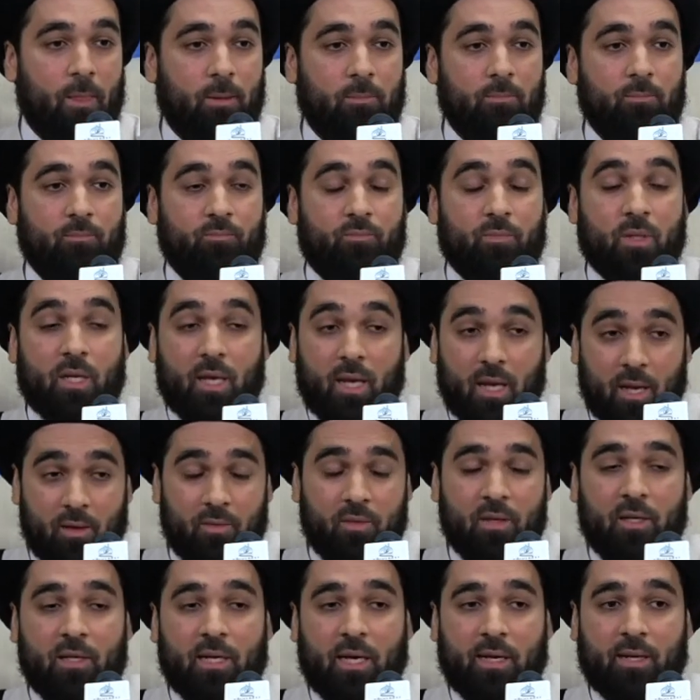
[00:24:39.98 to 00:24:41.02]
In
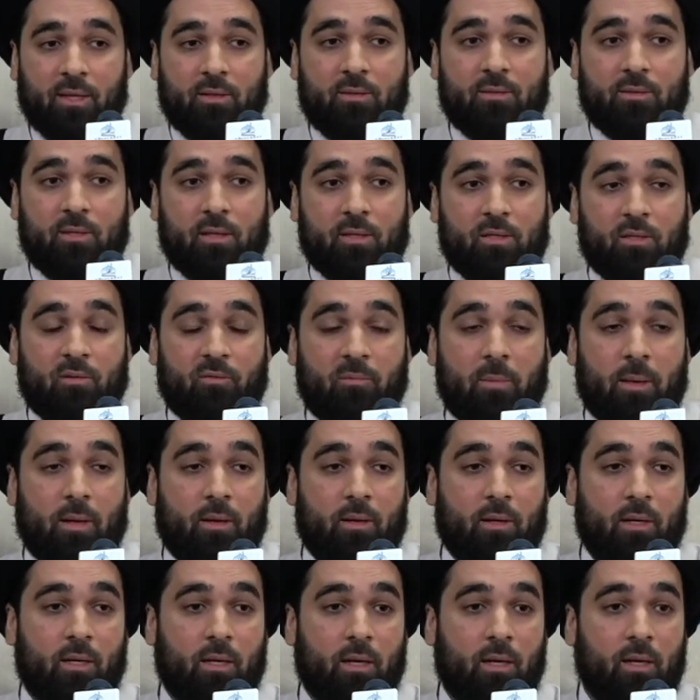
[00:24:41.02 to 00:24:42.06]
the United States of
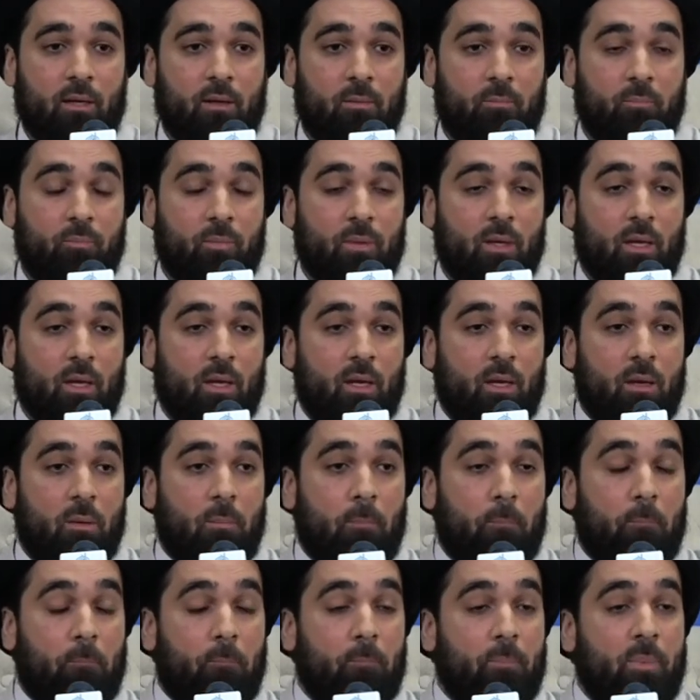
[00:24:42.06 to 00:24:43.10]
America,
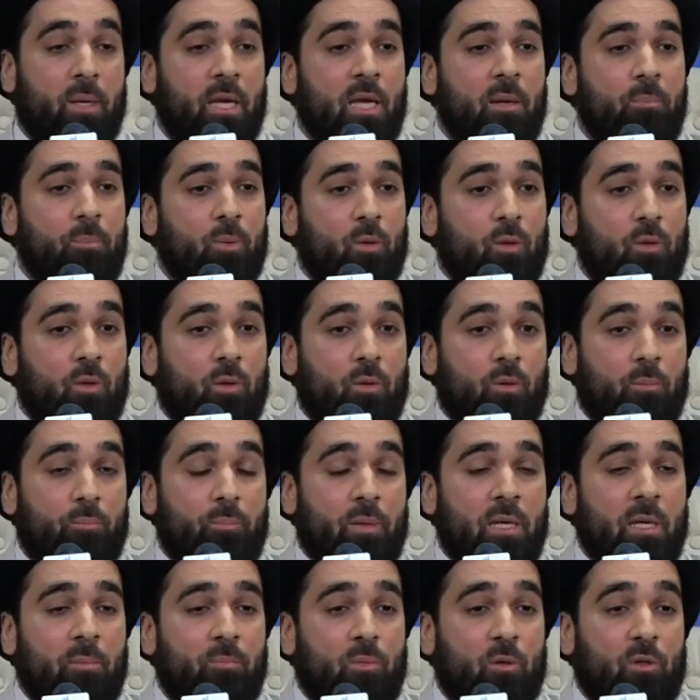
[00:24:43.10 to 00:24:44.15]
people
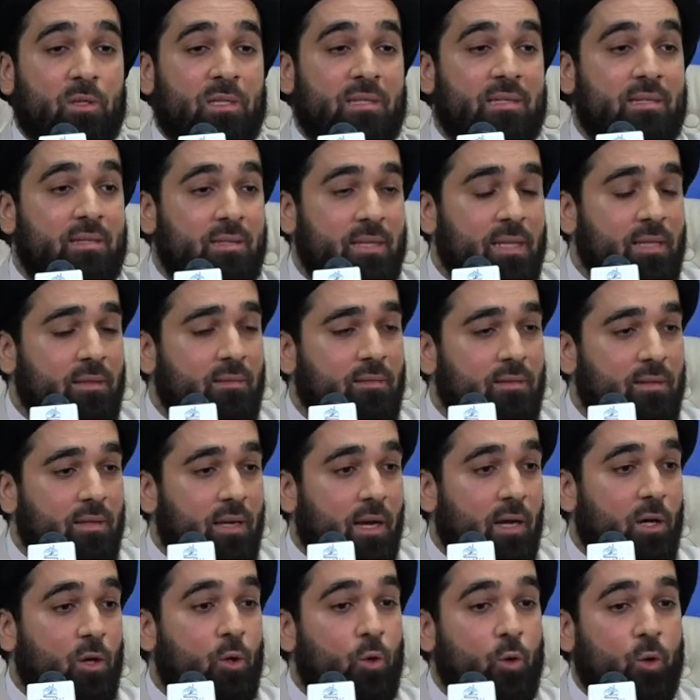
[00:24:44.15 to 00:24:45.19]
people sit
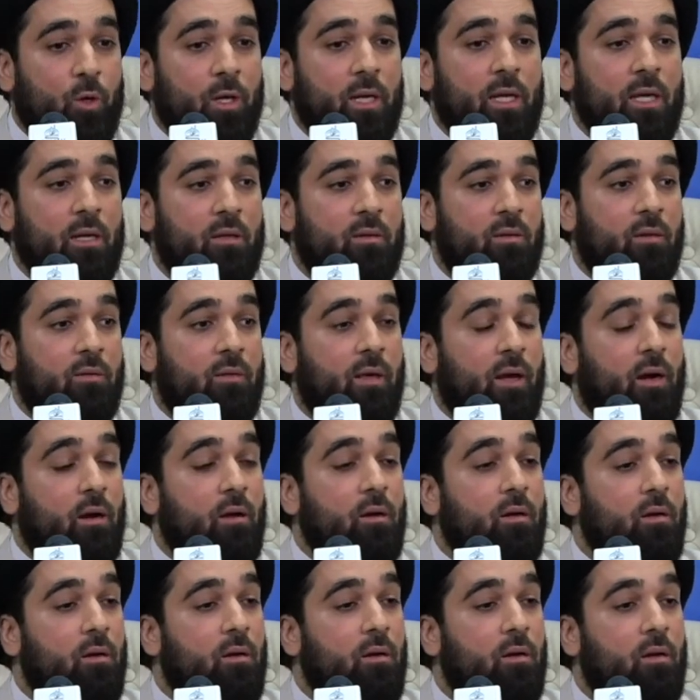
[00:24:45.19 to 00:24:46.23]
according to
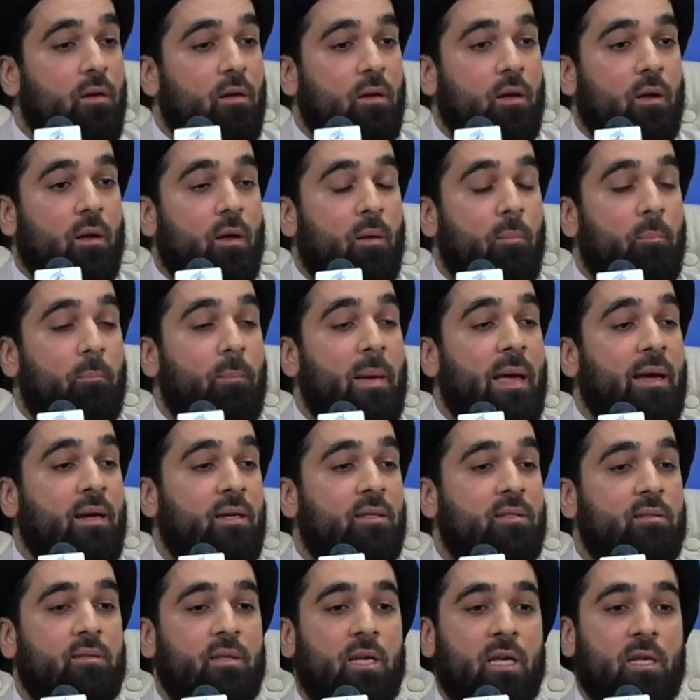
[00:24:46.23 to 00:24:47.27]
their bank
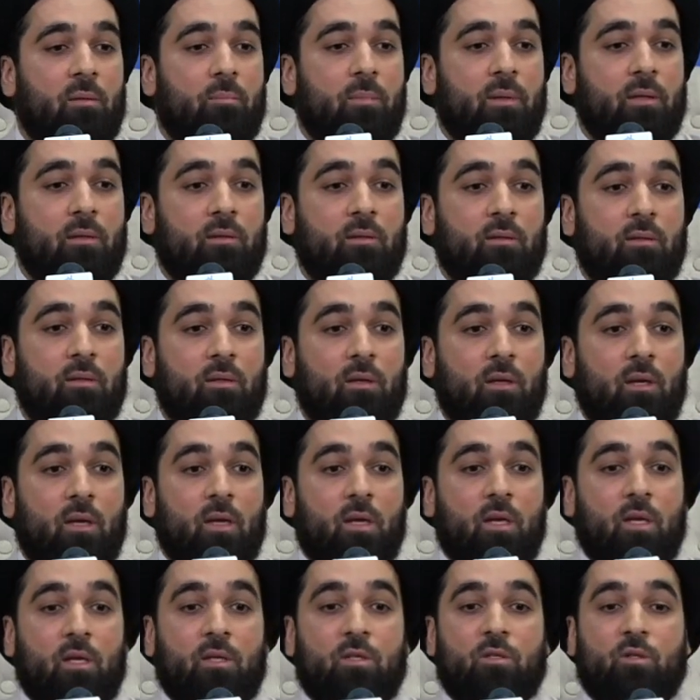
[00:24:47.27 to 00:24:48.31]
statement.
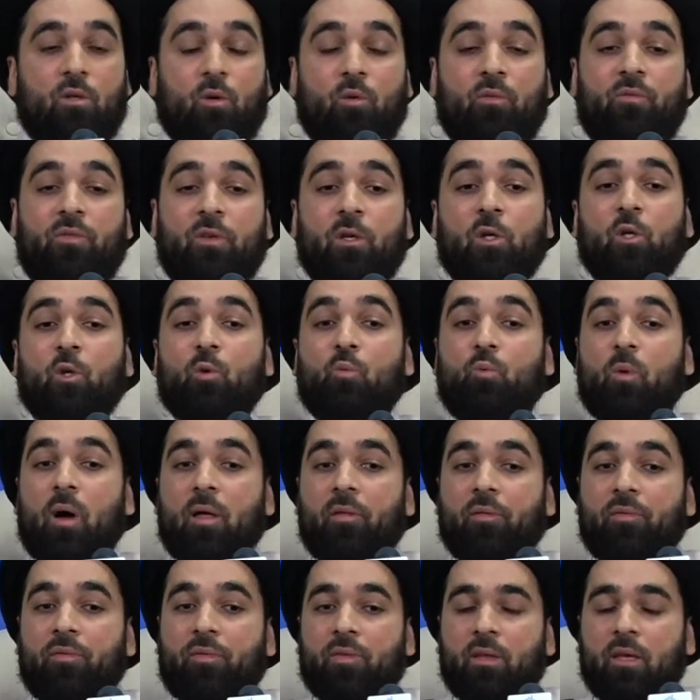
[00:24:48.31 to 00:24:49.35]
So if you're
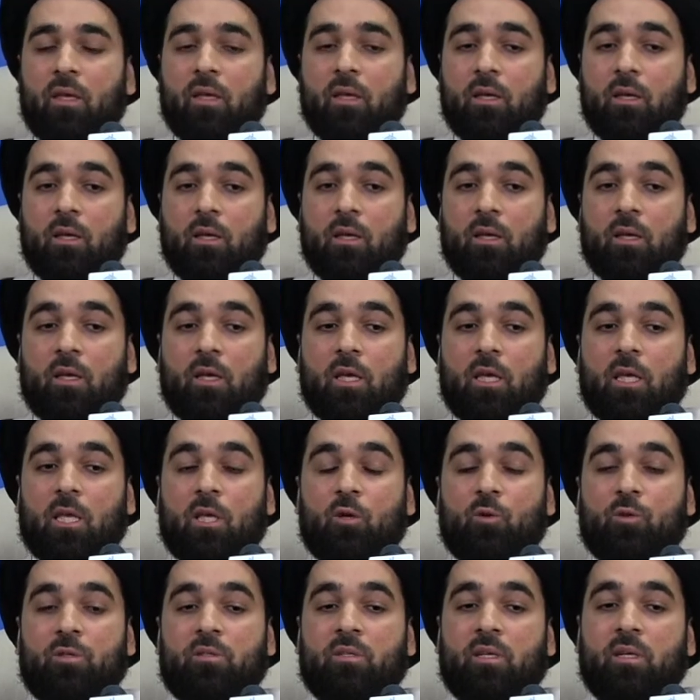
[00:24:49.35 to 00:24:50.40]
wealthy,
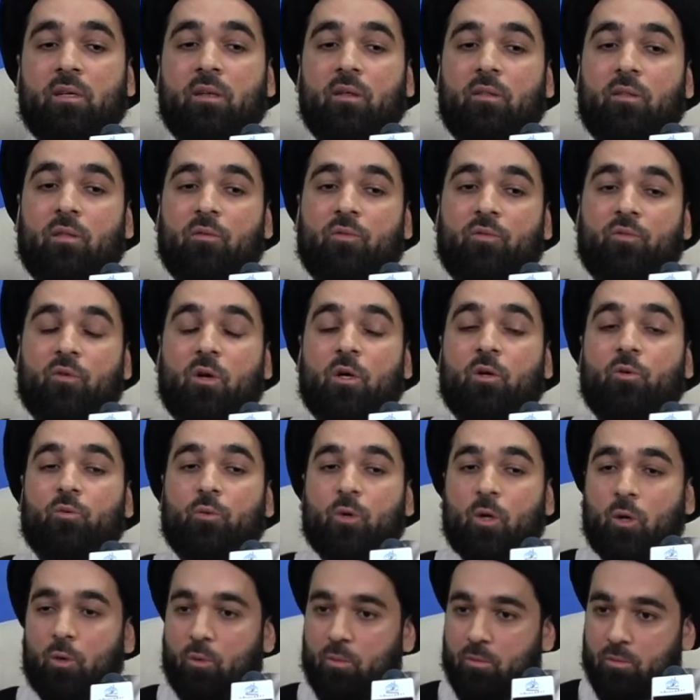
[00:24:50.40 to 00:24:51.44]
you sit in the front
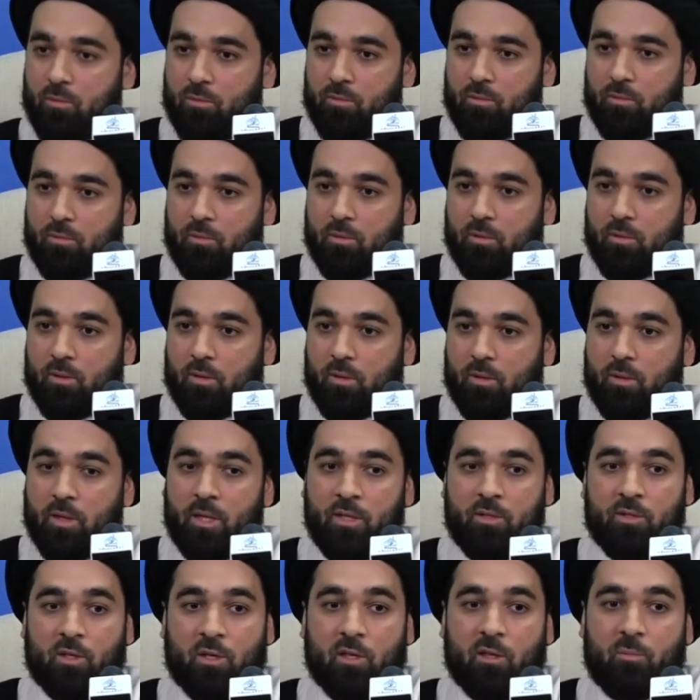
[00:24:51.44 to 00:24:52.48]
row.
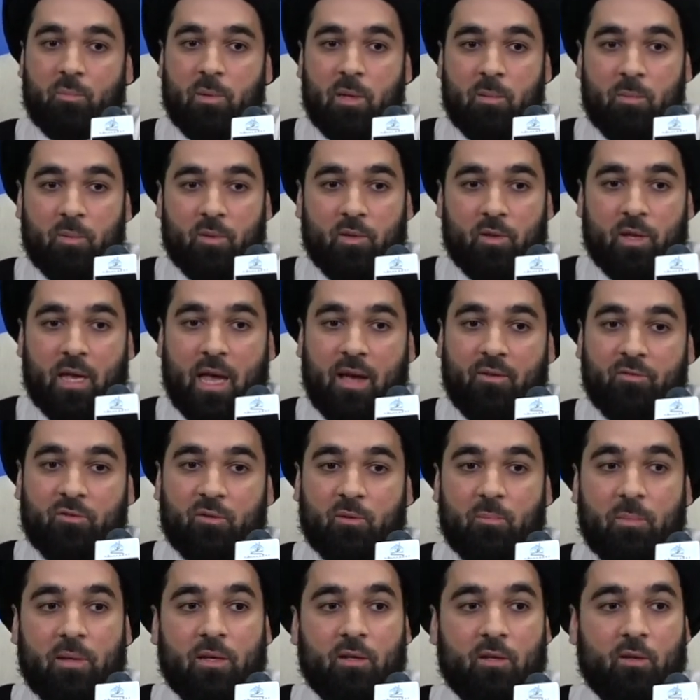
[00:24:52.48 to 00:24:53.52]
These are the people that you have
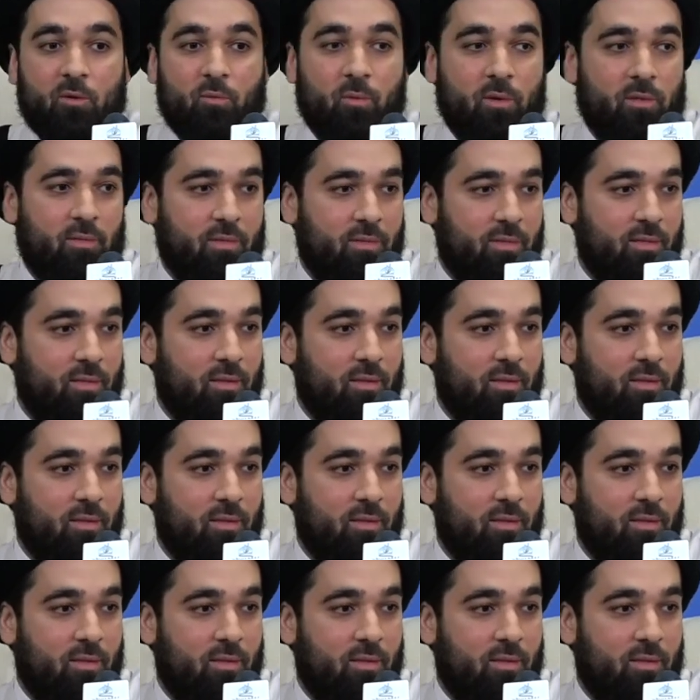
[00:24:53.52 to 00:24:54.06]
to mingle with.